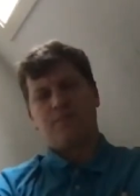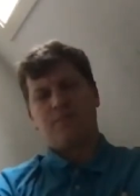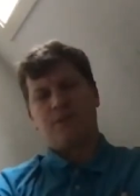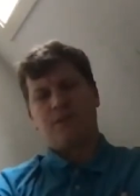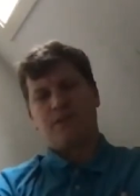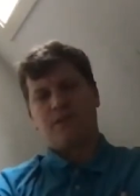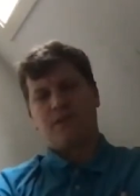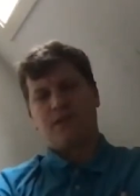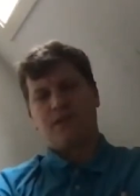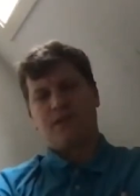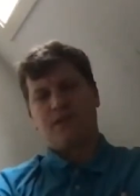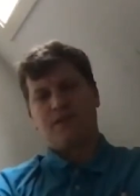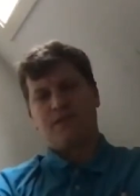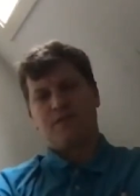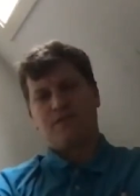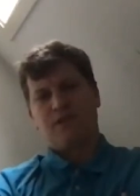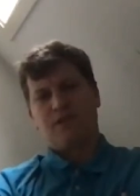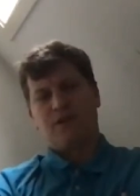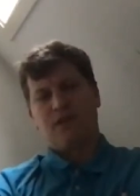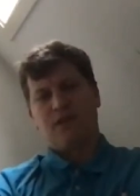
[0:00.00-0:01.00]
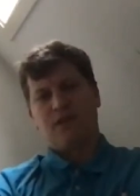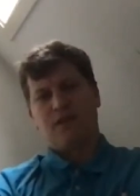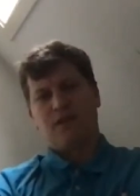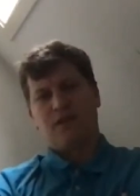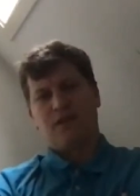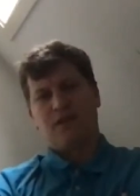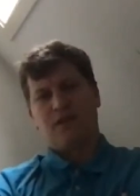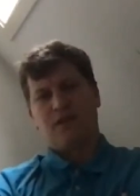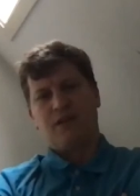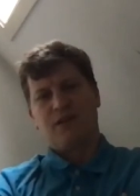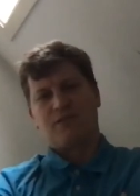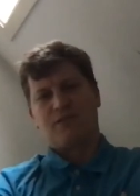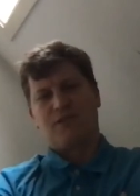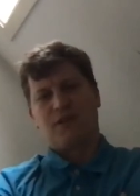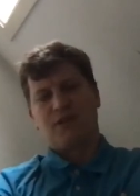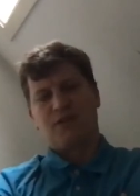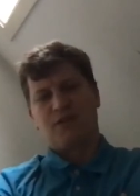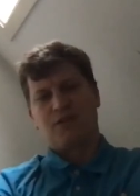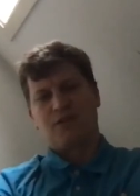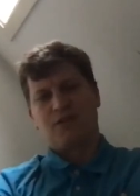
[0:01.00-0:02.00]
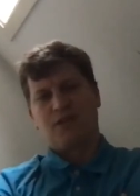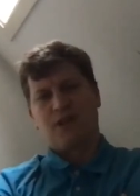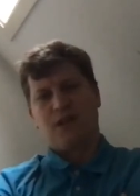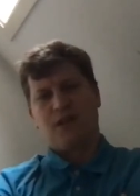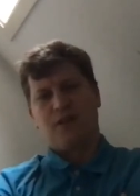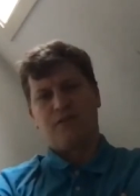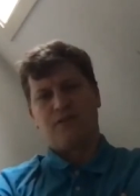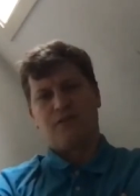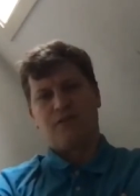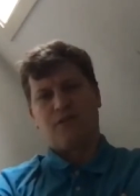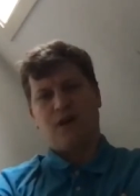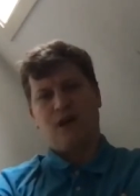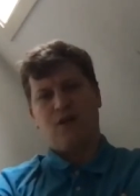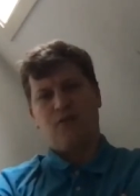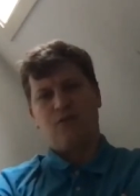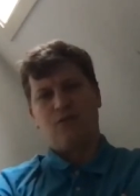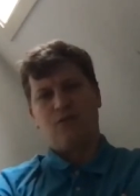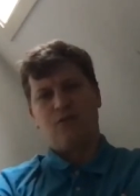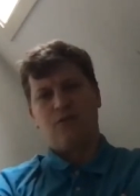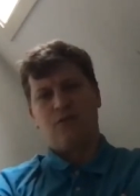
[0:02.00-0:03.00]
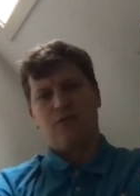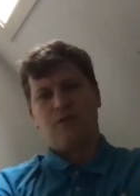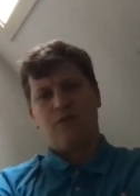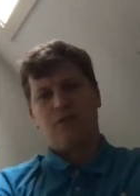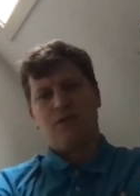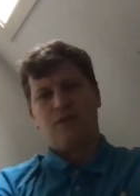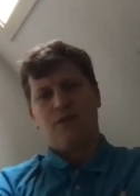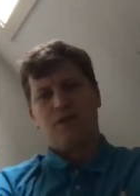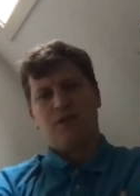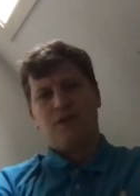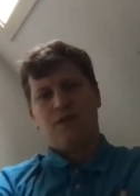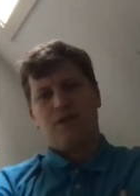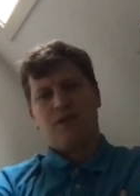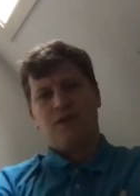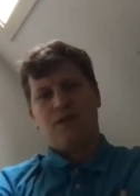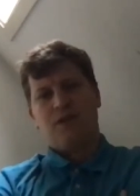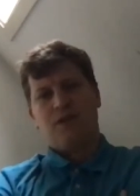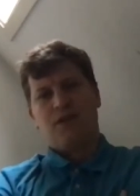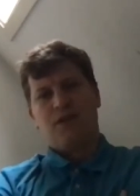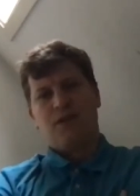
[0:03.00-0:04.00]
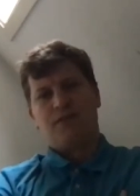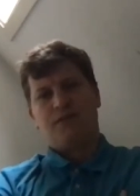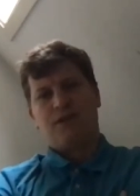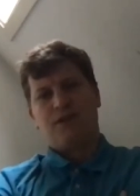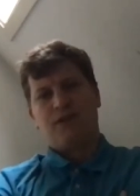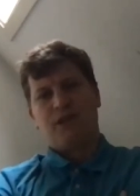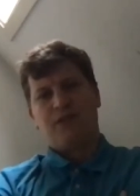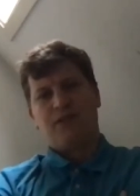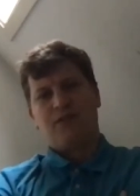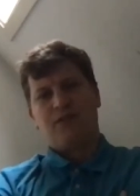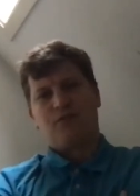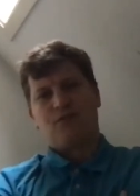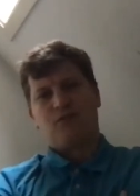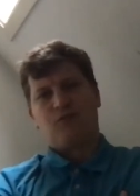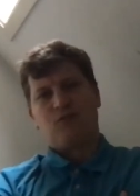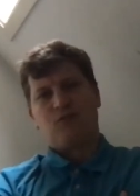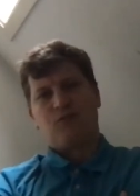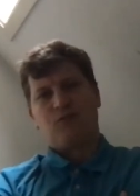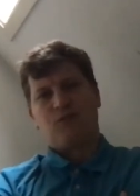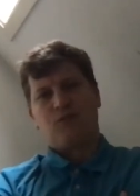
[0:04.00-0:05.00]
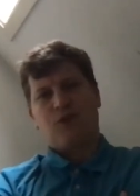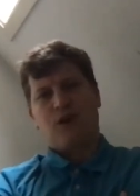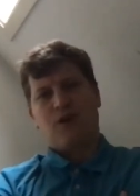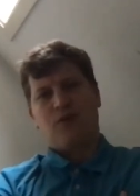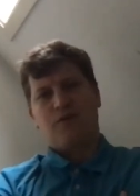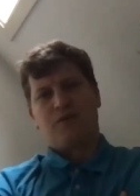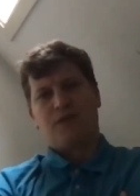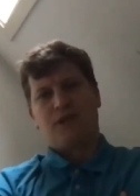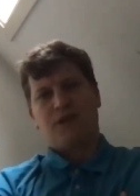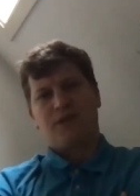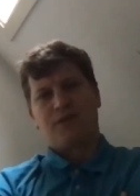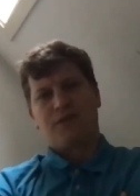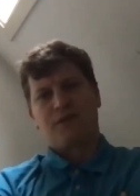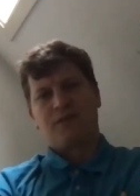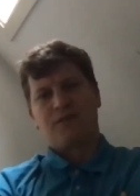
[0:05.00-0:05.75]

metadata uh, extraction and how it's related to our task?